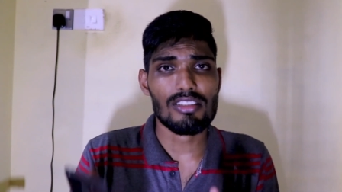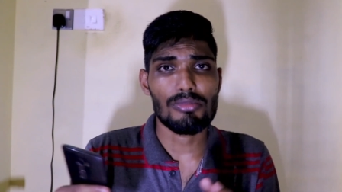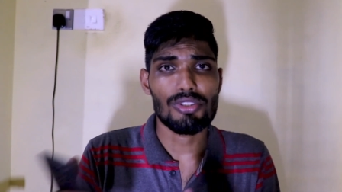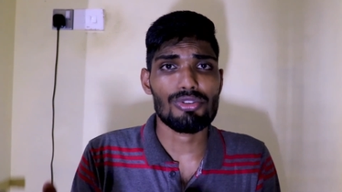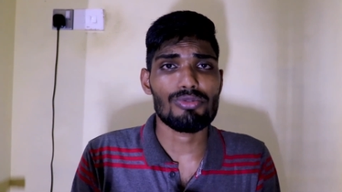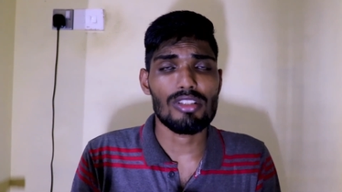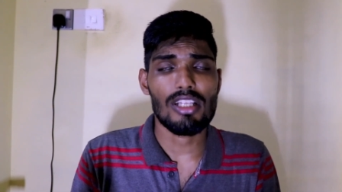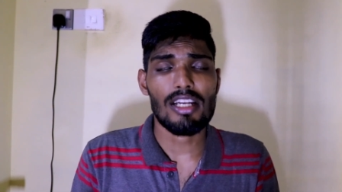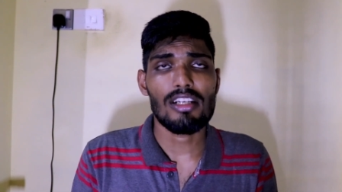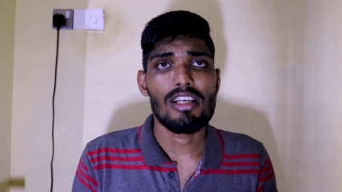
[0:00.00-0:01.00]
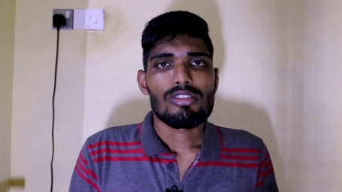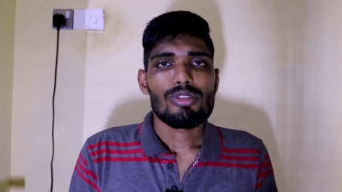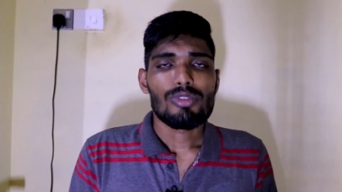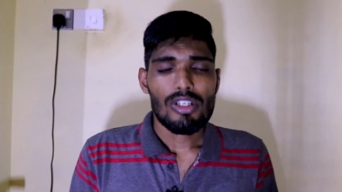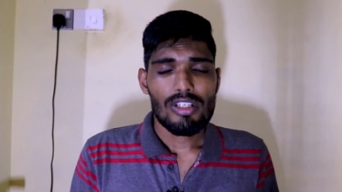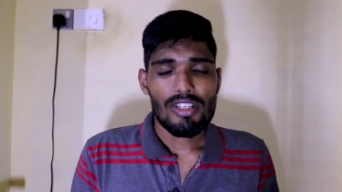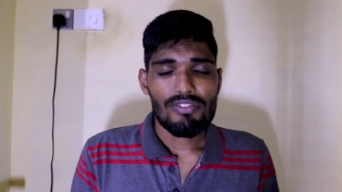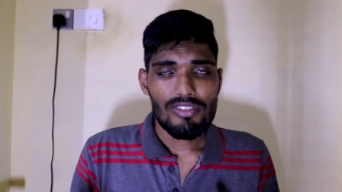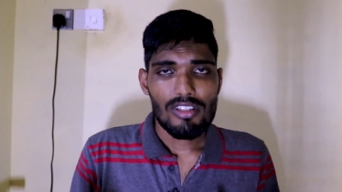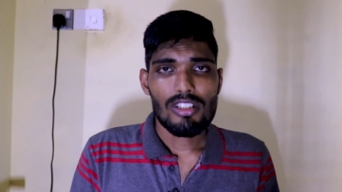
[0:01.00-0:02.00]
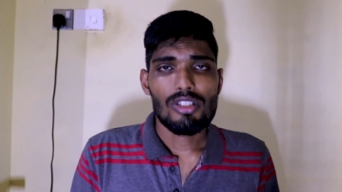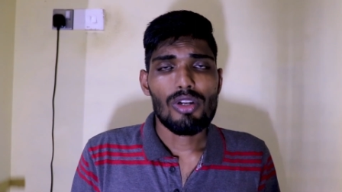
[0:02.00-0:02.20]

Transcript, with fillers: are some issues with that so without any further